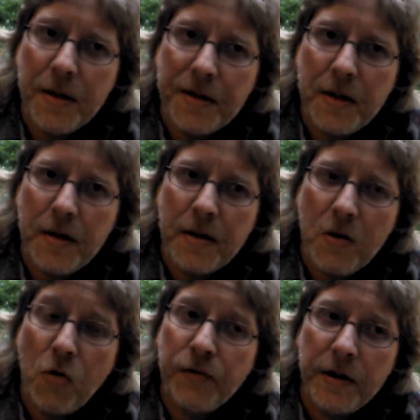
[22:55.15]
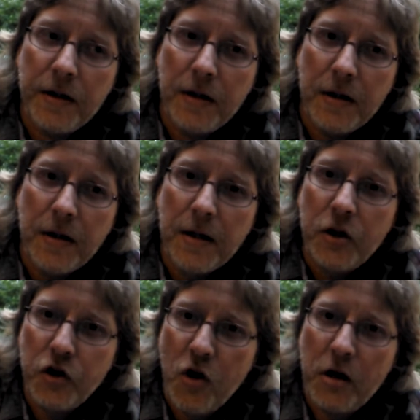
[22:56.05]
but hopefully the
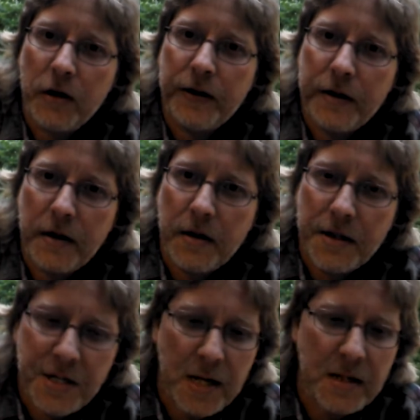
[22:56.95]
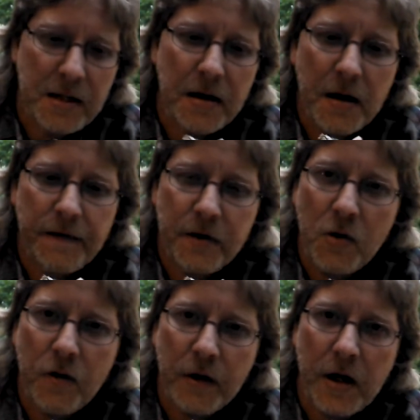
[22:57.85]
chocolate scent is enough
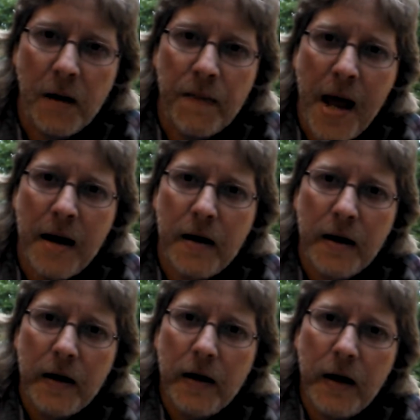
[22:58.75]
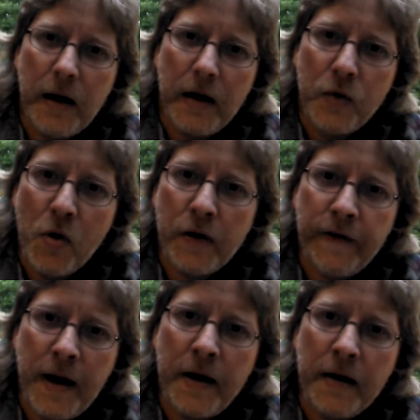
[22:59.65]
to overcome that, and you won't
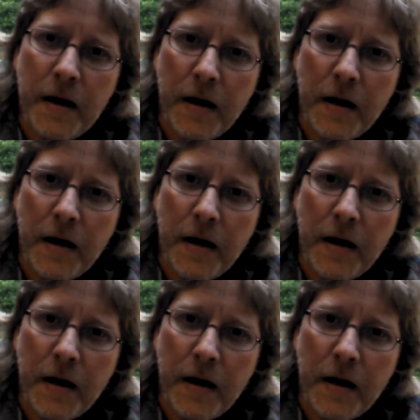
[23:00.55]
offend